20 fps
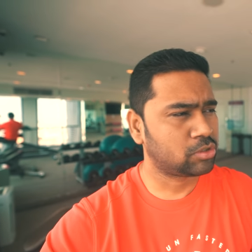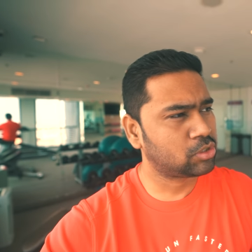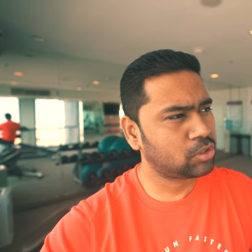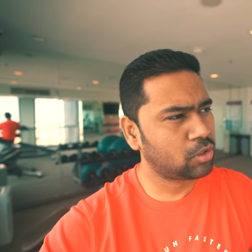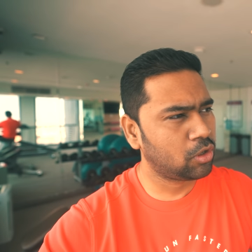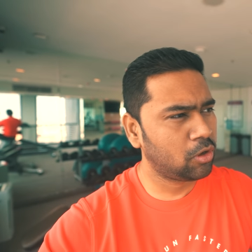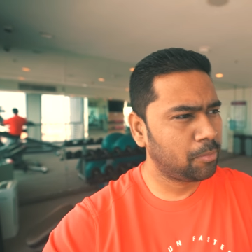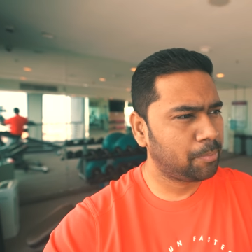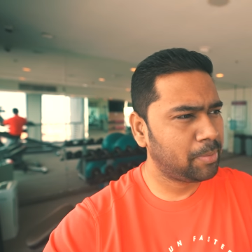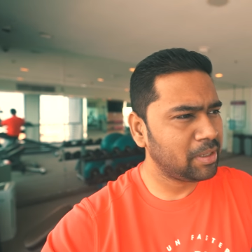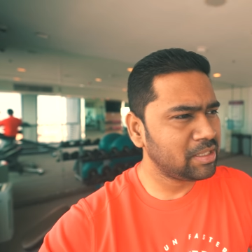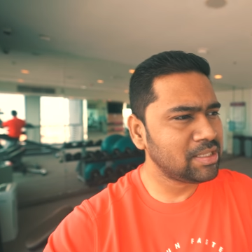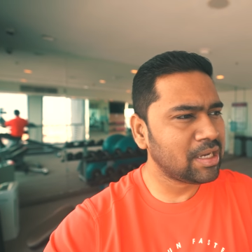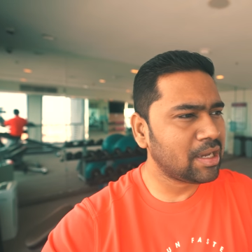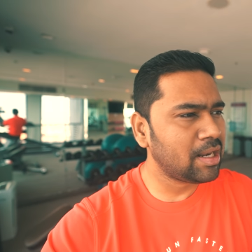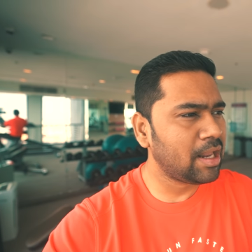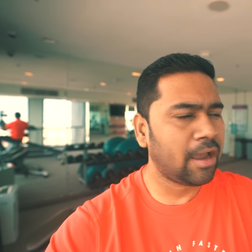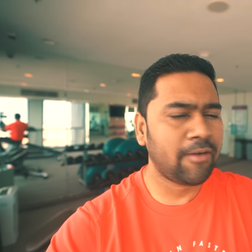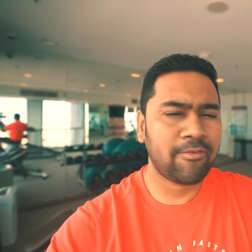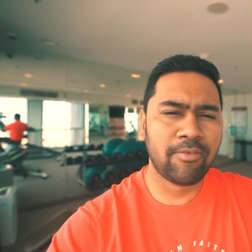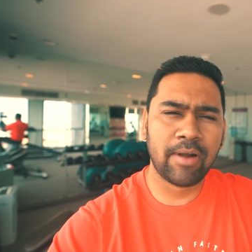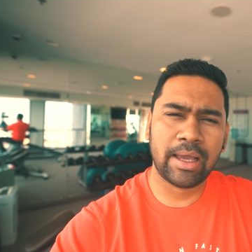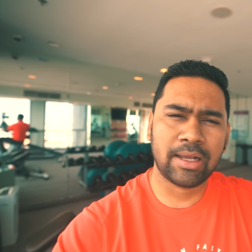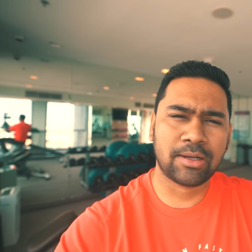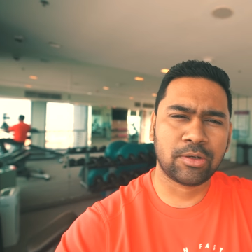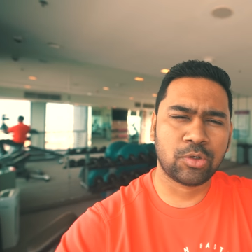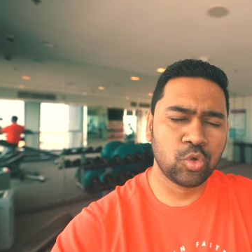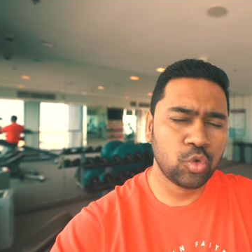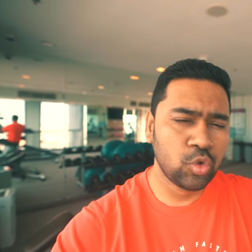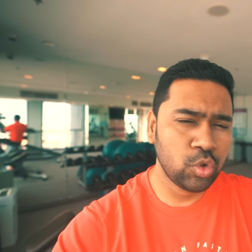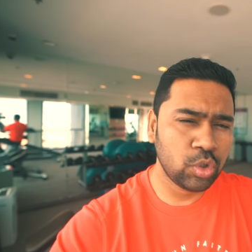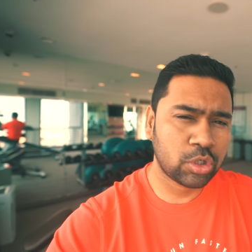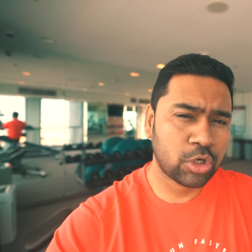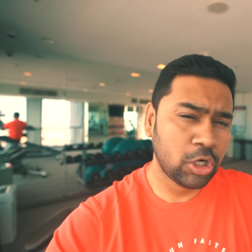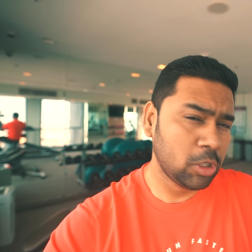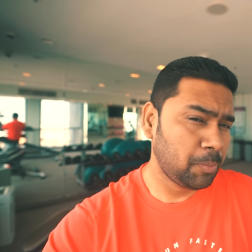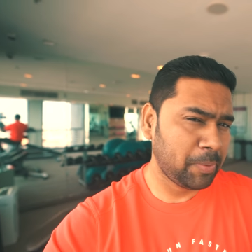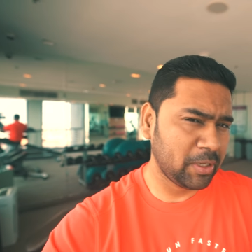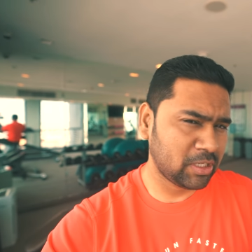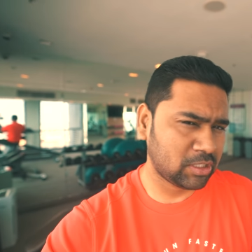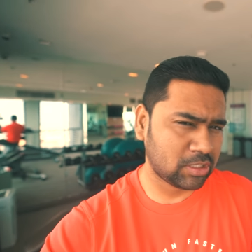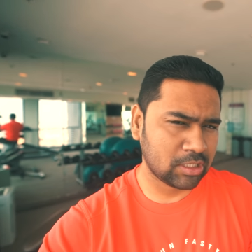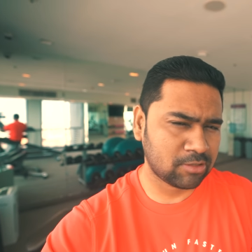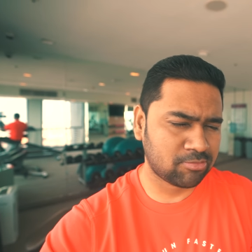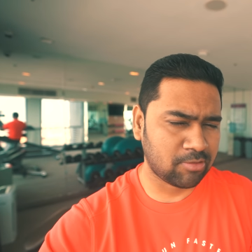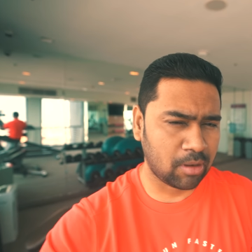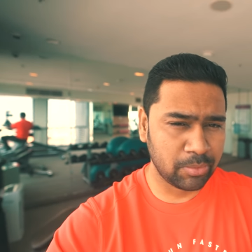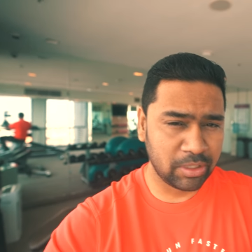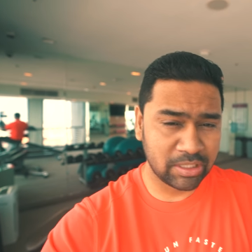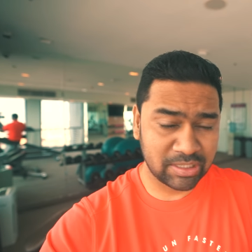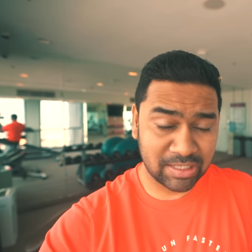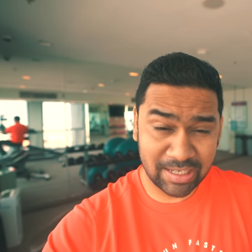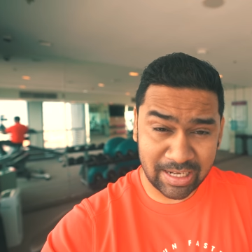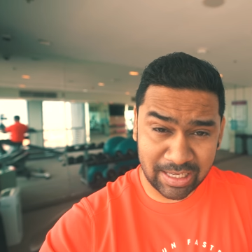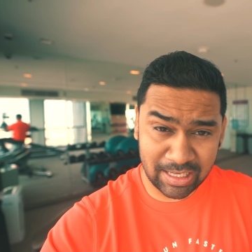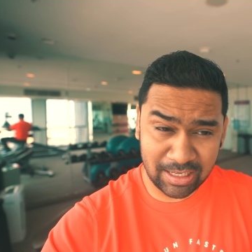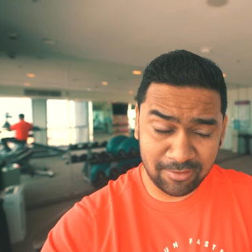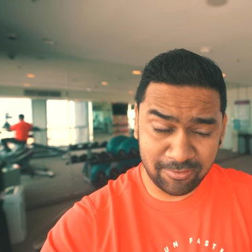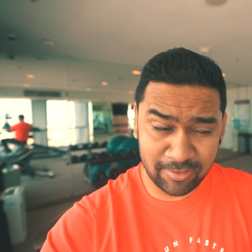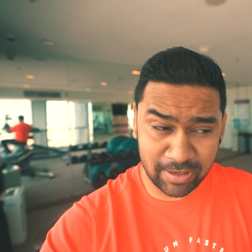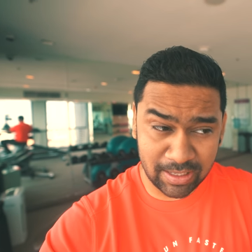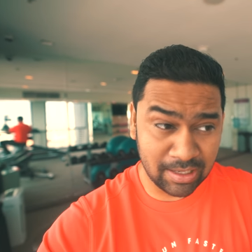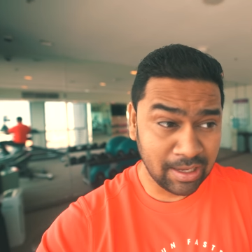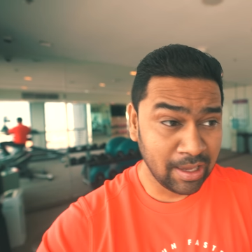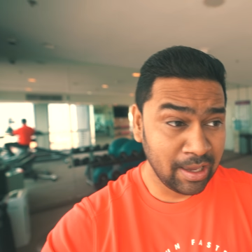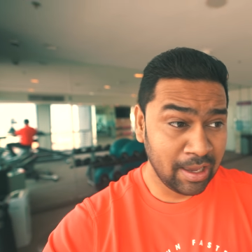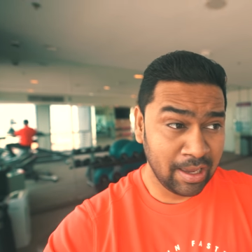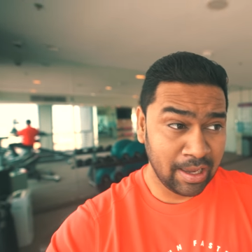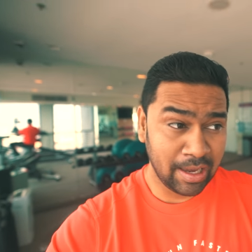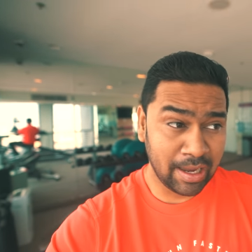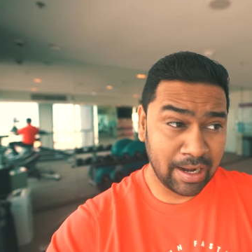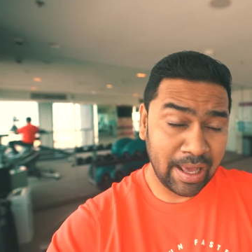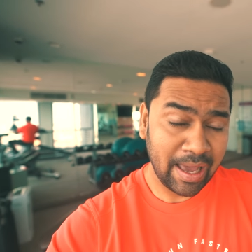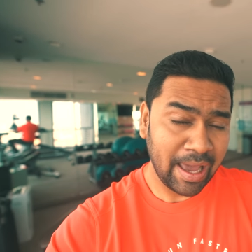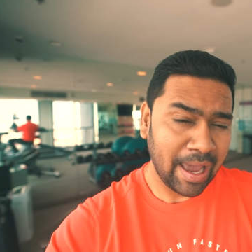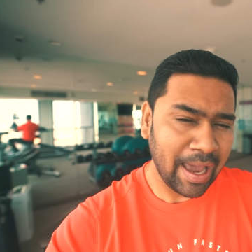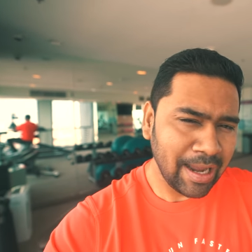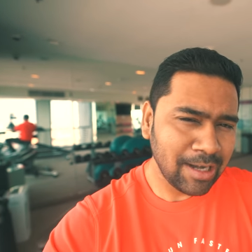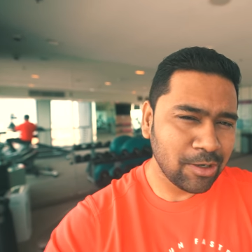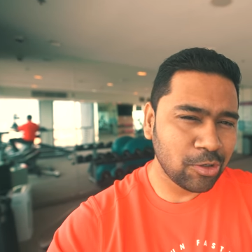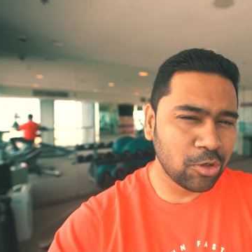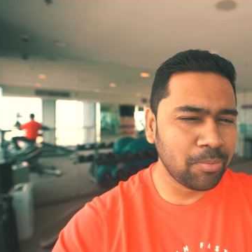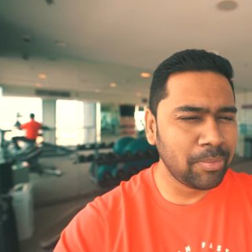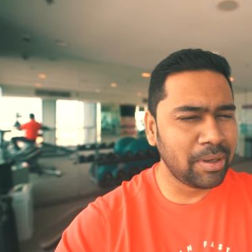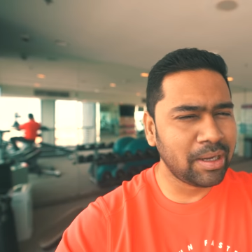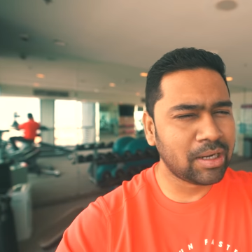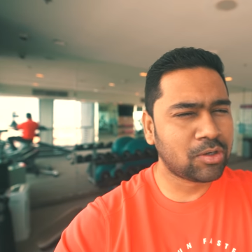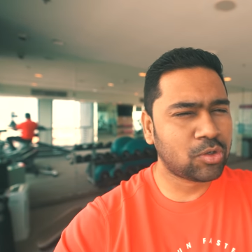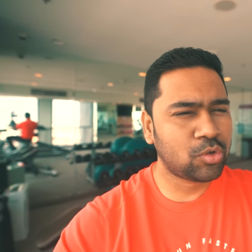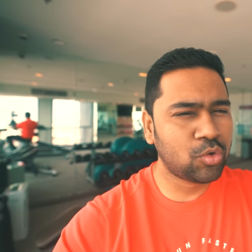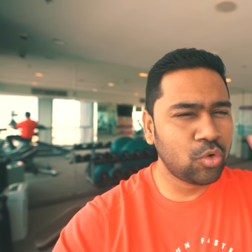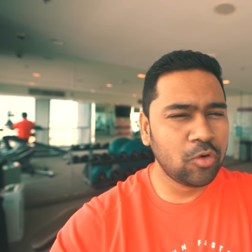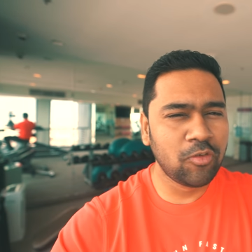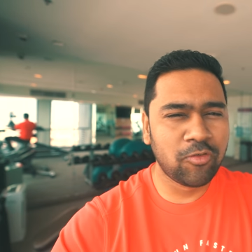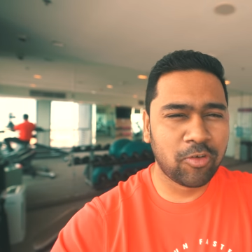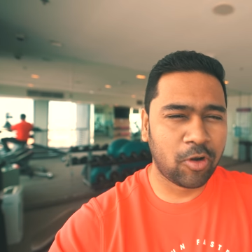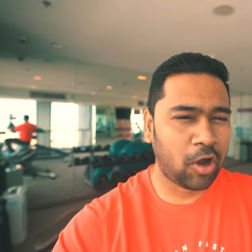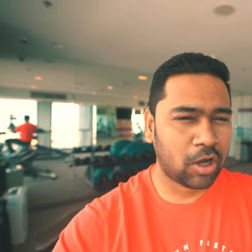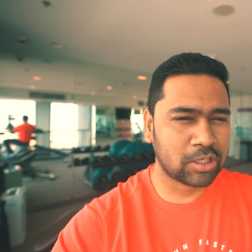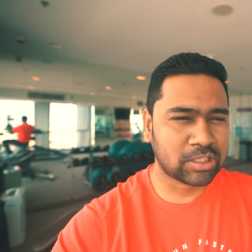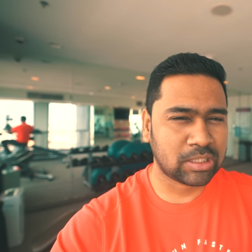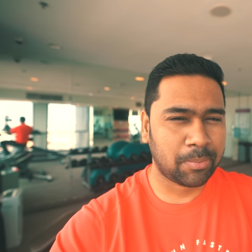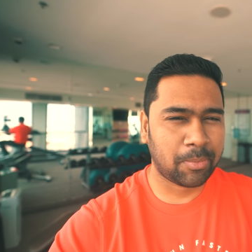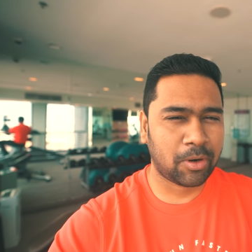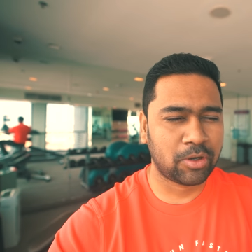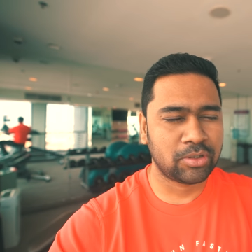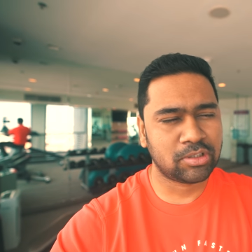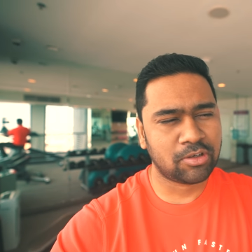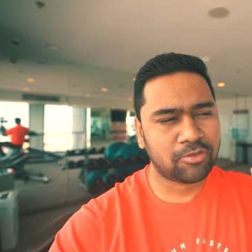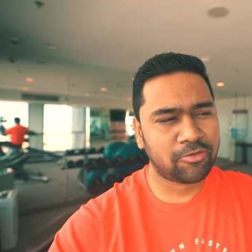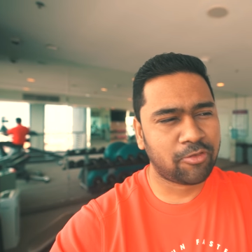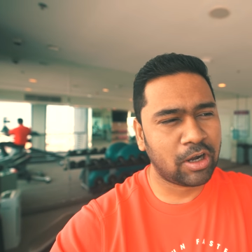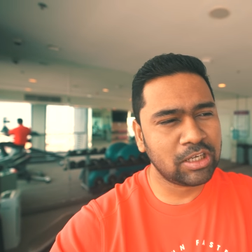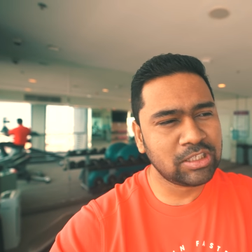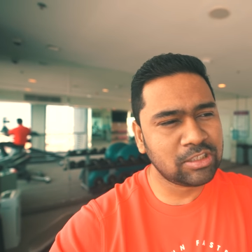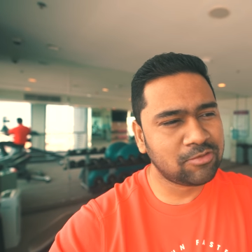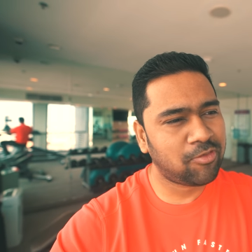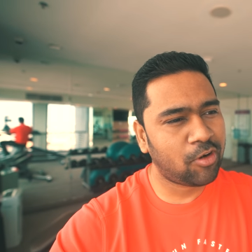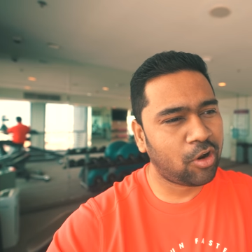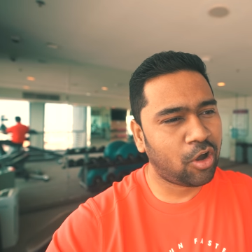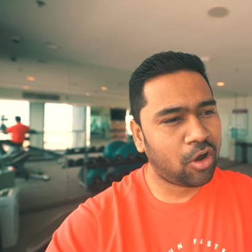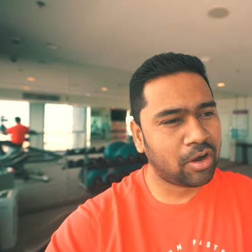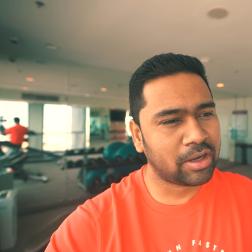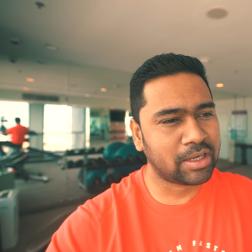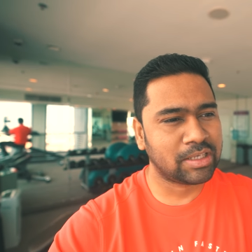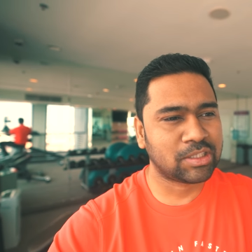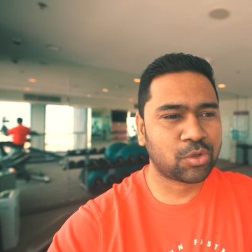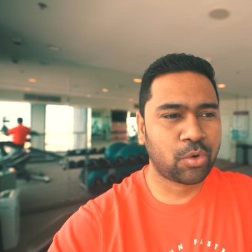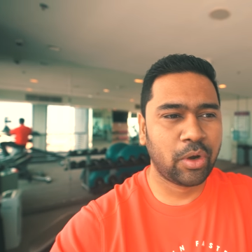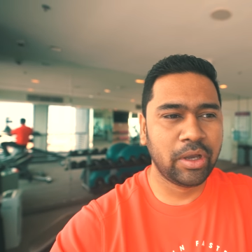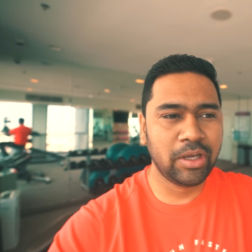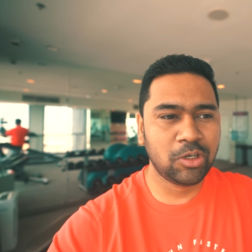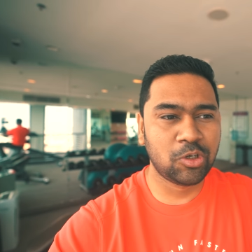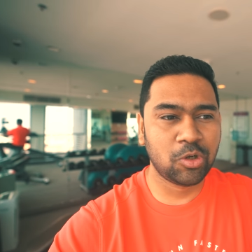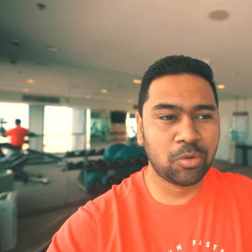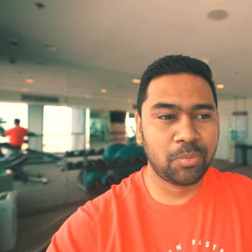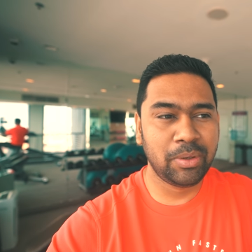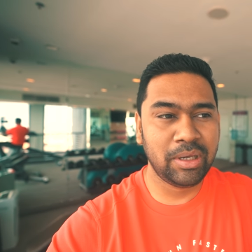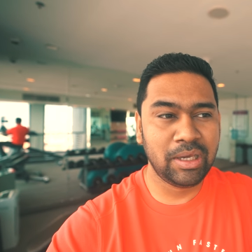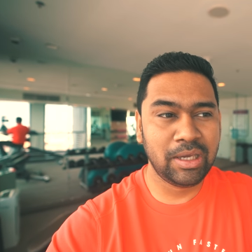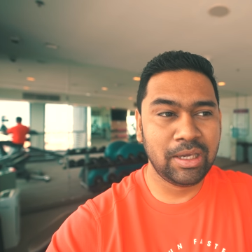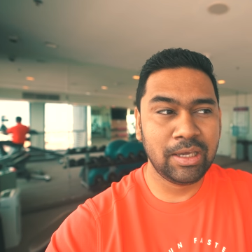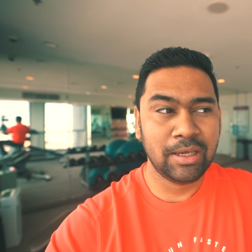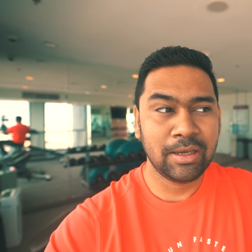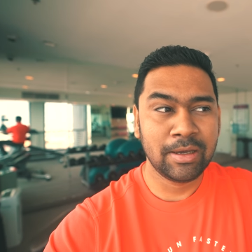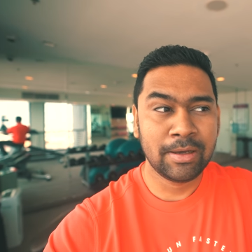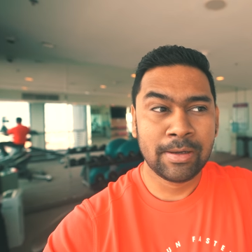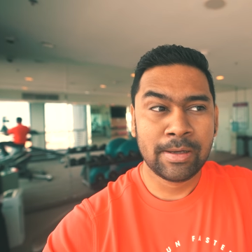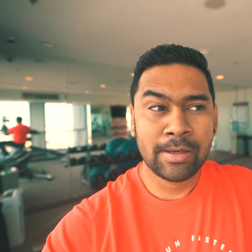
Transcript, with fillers: So basically I have like two good pictures from yesterday evening and I had to make two vlogs about it. The first vlog is going to be